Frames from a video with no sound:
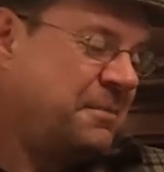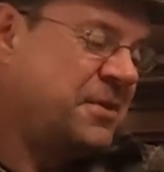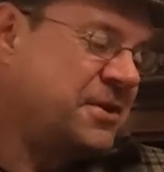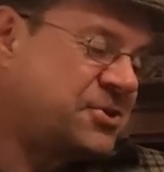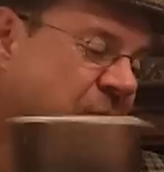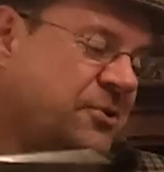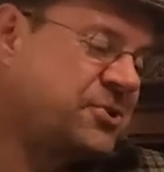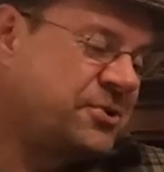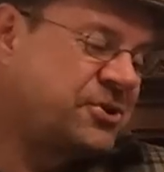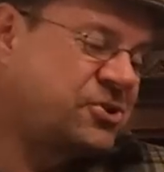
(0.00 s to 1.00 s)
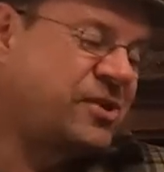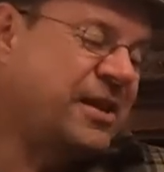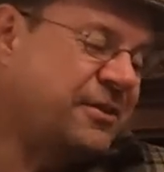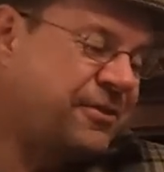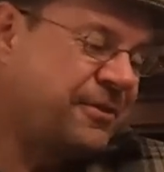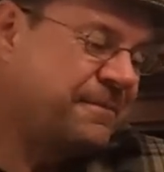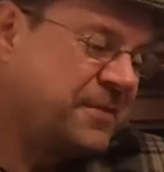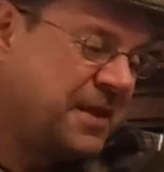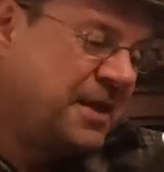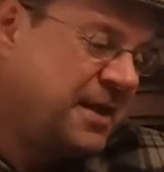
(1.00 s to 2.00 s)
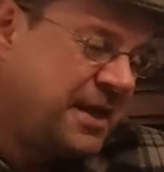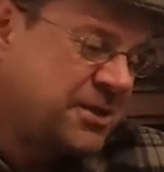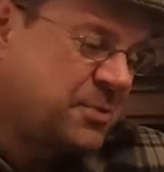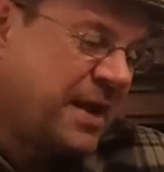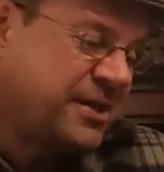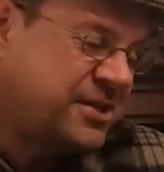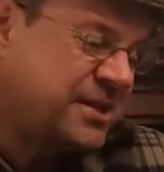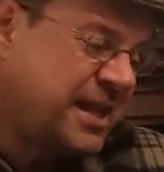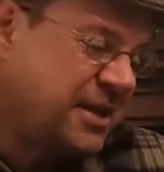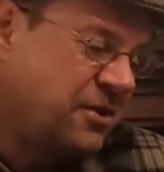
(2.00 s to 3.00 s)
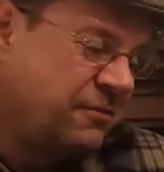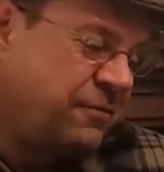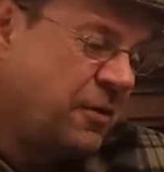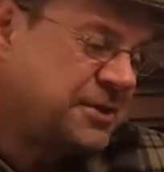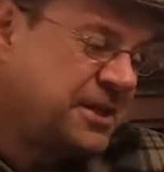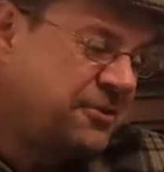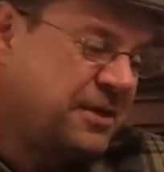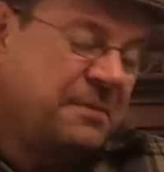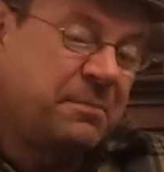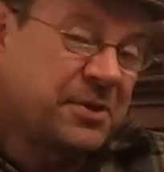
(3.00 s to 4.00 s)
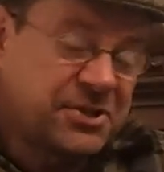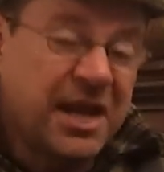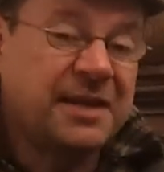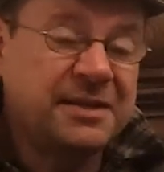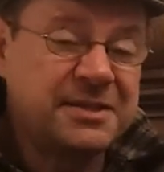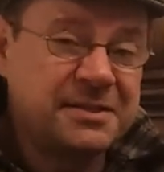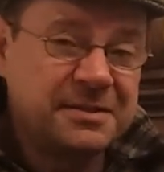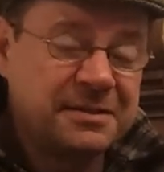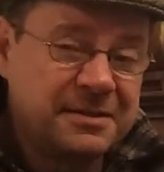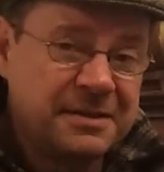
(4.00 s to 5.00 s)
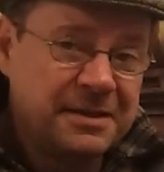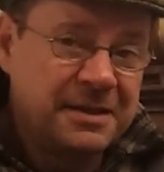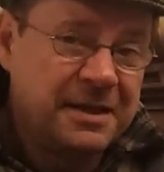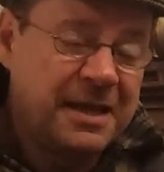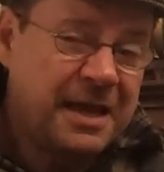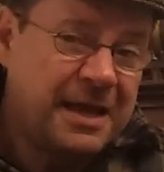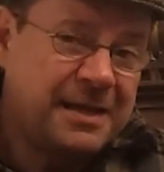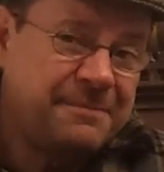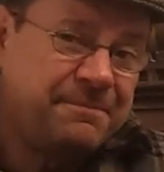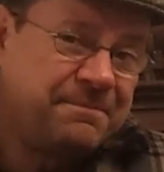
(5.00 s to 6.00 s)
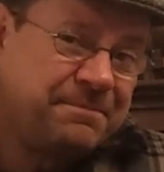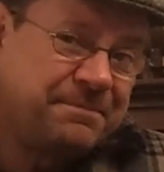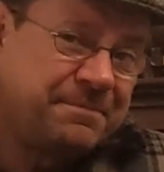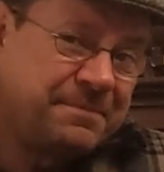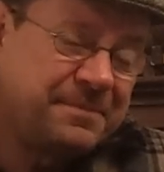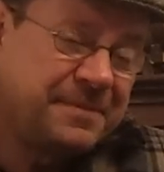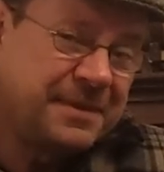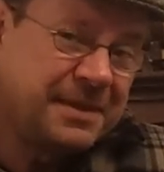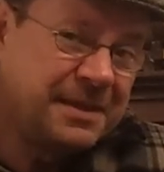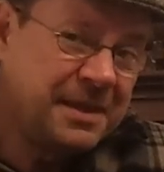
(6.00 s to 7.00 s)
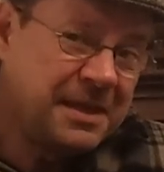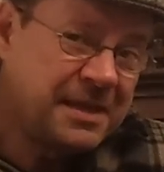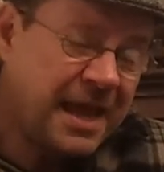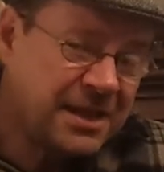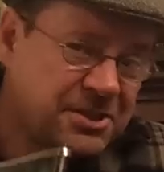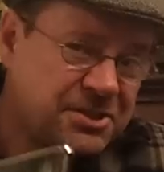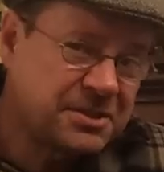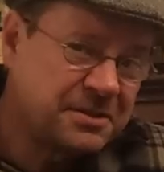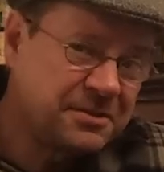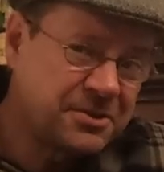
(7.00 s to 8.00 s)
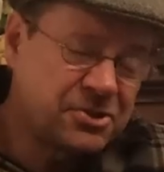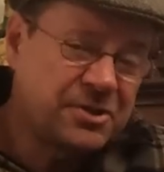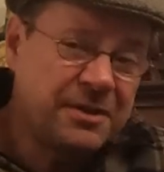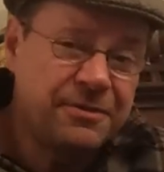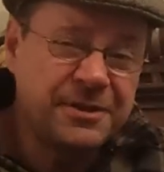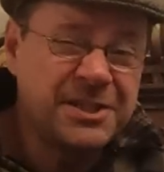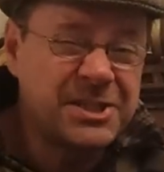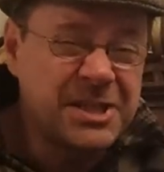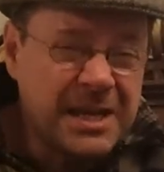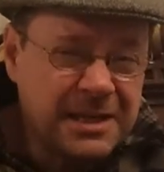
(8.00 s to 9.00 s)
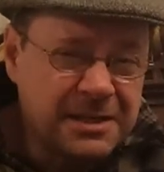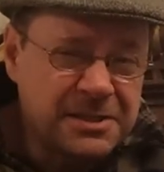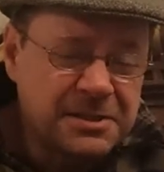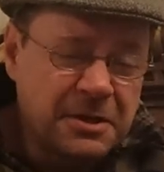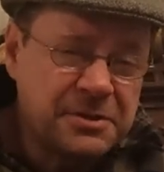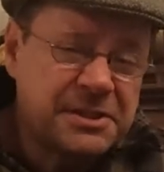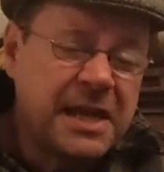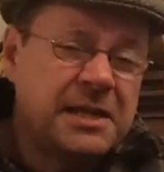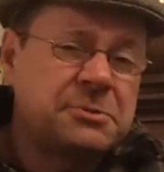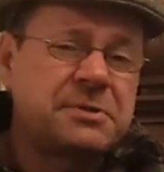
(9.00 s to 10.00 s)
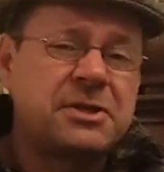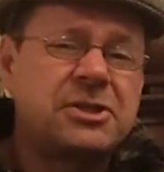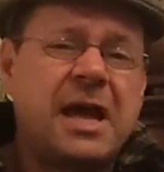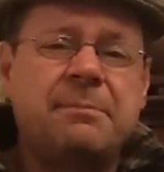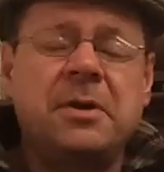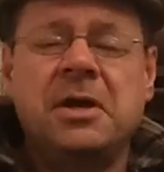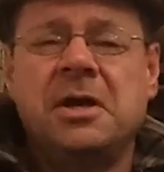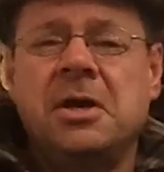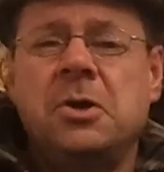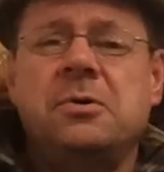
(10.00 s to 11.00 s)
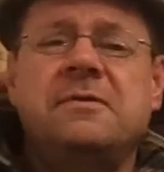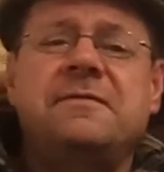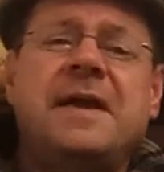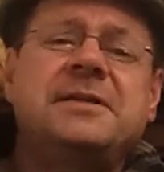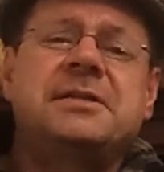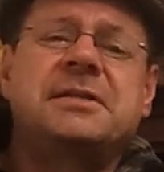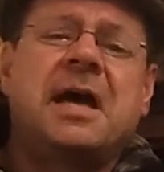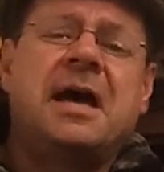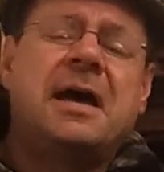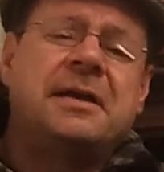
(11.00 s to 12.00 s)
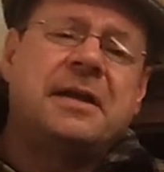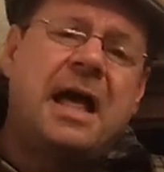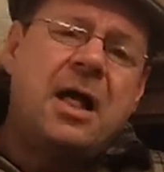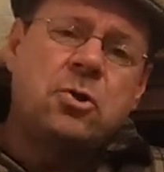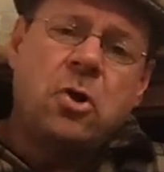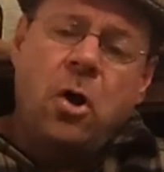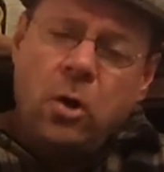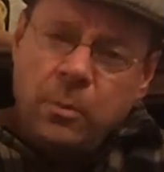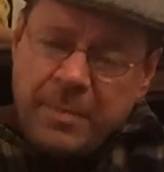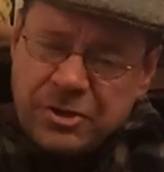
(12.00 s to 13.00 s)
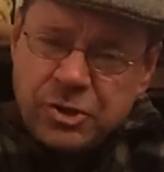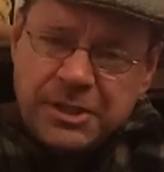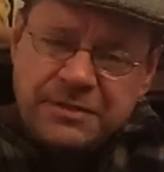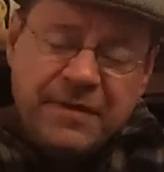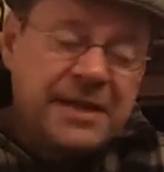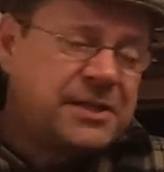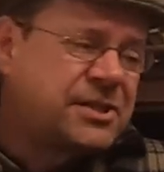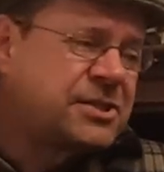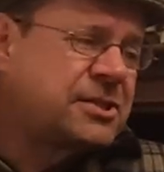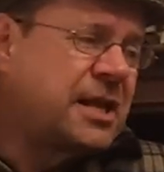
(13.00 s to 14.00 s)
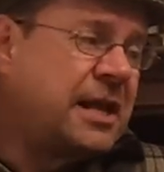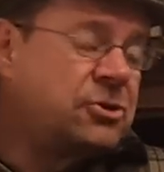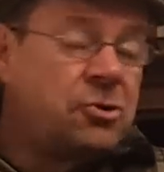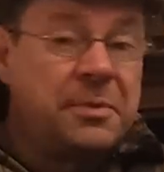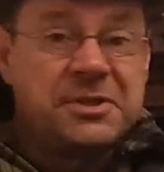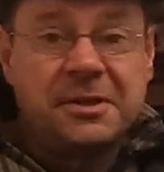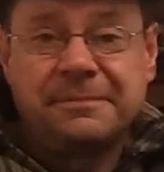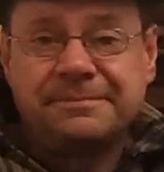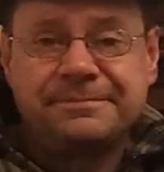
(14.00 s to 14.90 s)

But it's also the strength, as well as saying 43%, it has the strength in Sykes. Now, Sykes was a chap who invented an alcohol measuring device, a hydrometer.